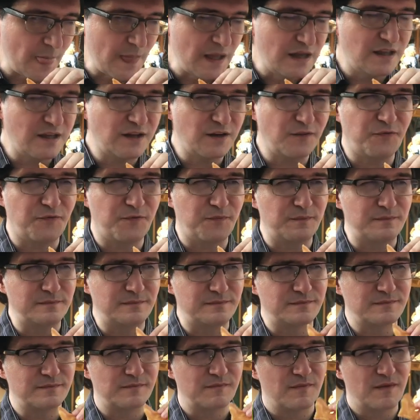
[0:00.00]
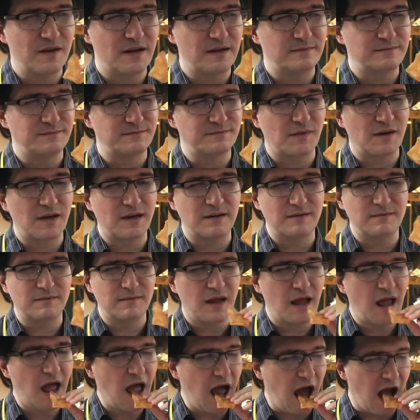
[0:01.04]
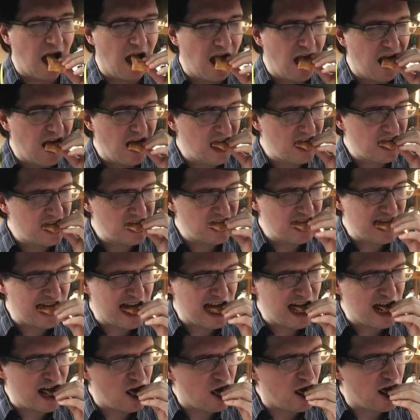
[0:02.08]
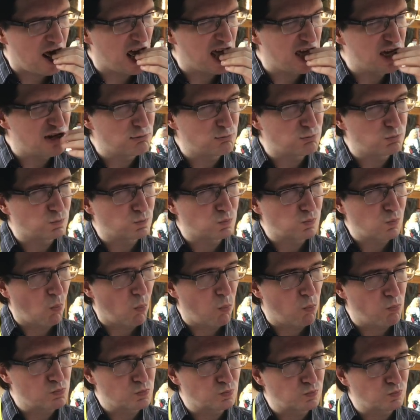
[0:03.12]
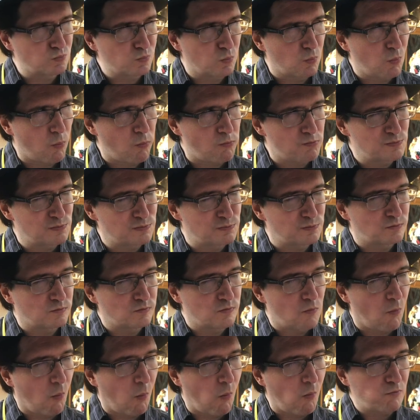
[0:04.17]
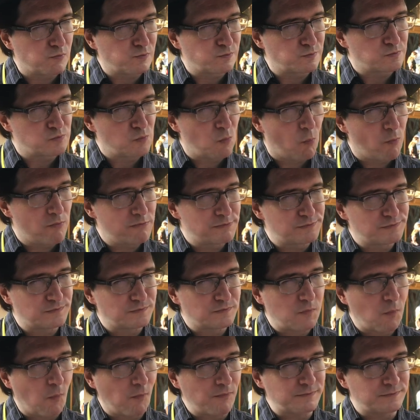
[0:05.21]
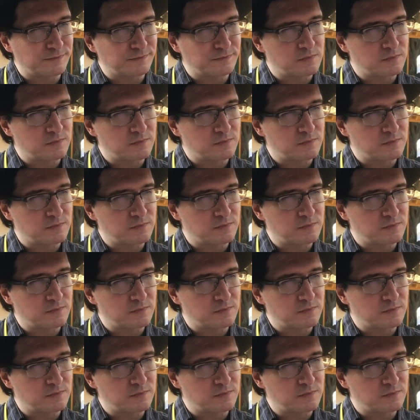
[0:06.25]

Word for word: Like a... That's their time, right? Huh. That's their time. And then he falls, and you're like... Hmm.